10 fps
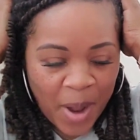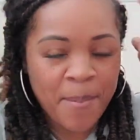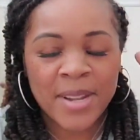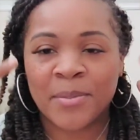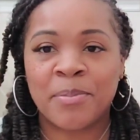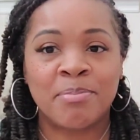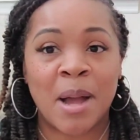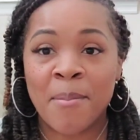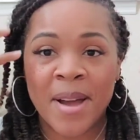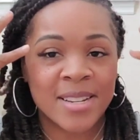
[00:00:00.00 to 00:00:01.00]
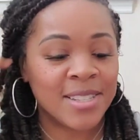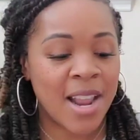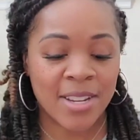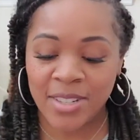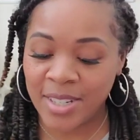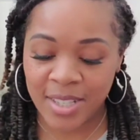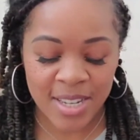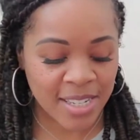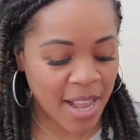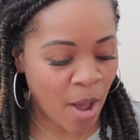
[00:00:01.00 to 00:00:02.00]
I'm about to snatch these
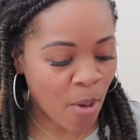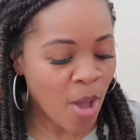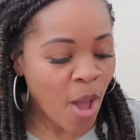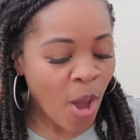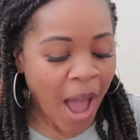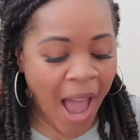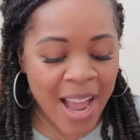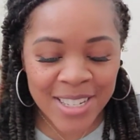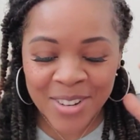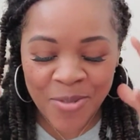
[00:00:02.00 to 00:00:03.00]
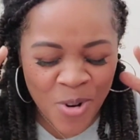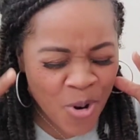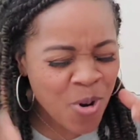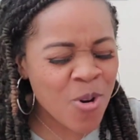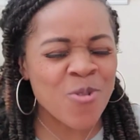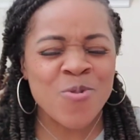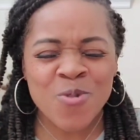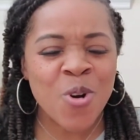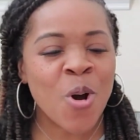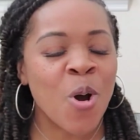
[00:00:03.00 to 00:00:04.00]
things out. I'm so
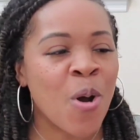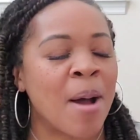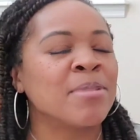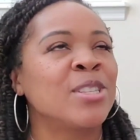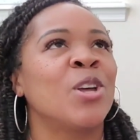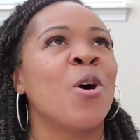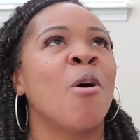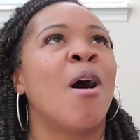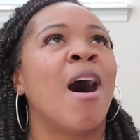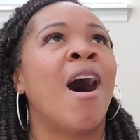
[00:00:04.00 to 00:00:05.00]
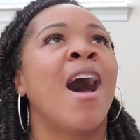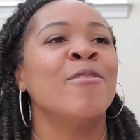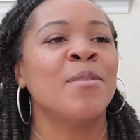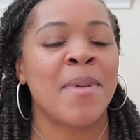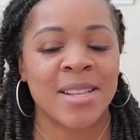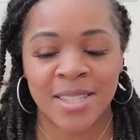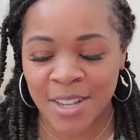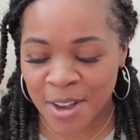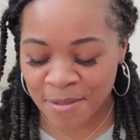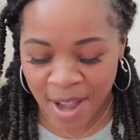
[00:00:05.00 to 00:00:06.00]
hot with
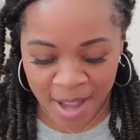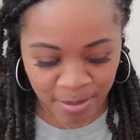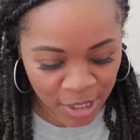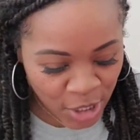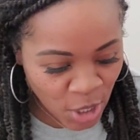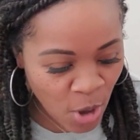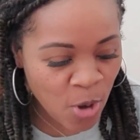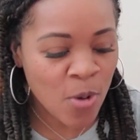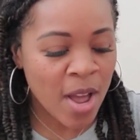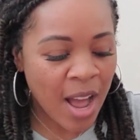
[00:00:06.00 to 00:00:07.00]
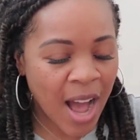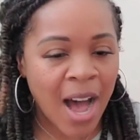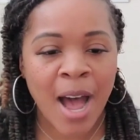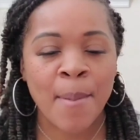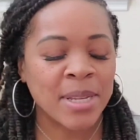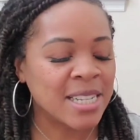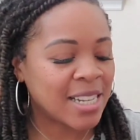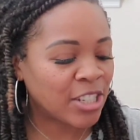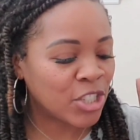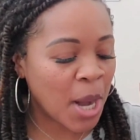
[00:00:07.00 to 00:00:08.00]
myself. I am so hot because
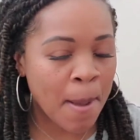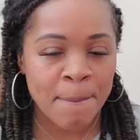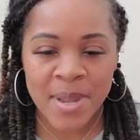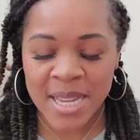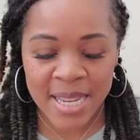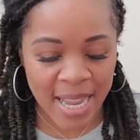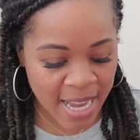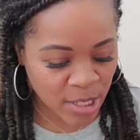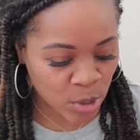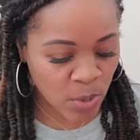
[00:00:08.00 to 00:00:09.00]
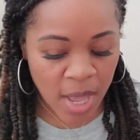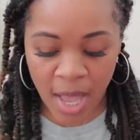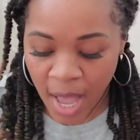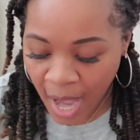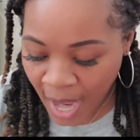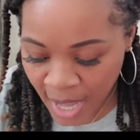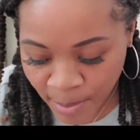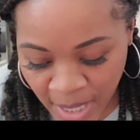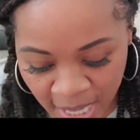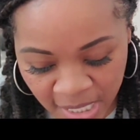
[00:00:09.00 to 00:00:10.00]
I should have been canceled. I
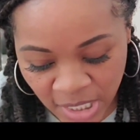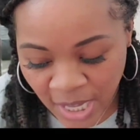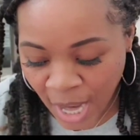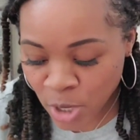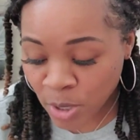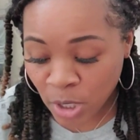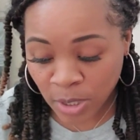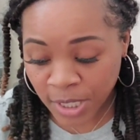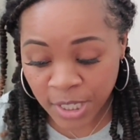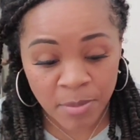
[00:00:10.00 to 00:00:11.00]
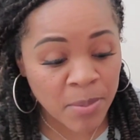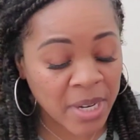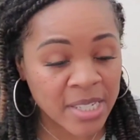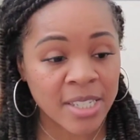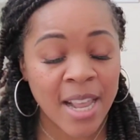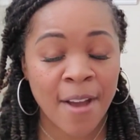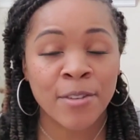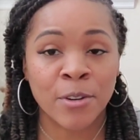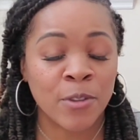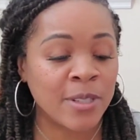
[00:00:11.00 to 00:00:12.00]
am canceling. I know they're going to send me because it's
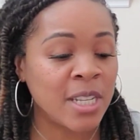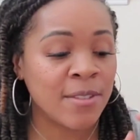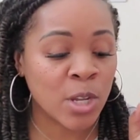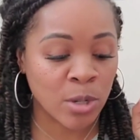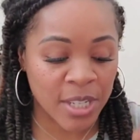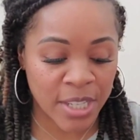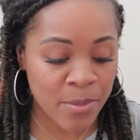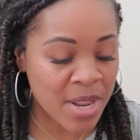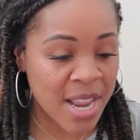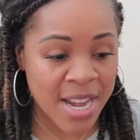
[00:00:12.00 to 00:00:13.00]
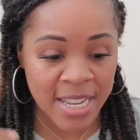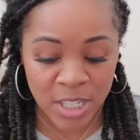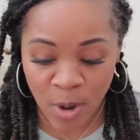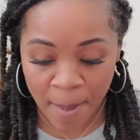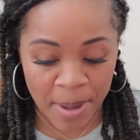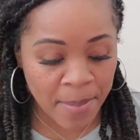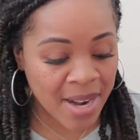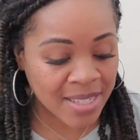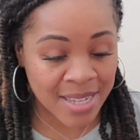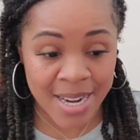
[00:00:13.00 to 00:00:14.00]
after the 15th. They're going to send me their next crappy
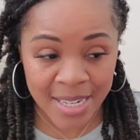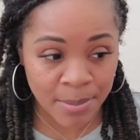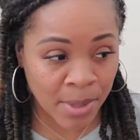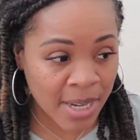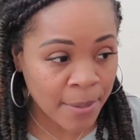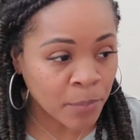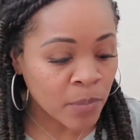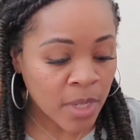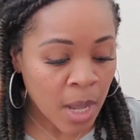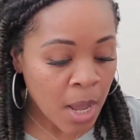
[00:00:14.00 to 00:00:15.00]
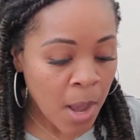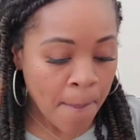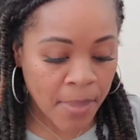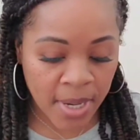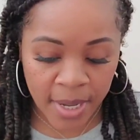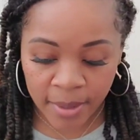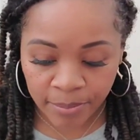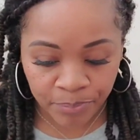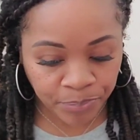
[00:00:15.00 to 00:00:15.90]
box next month. But,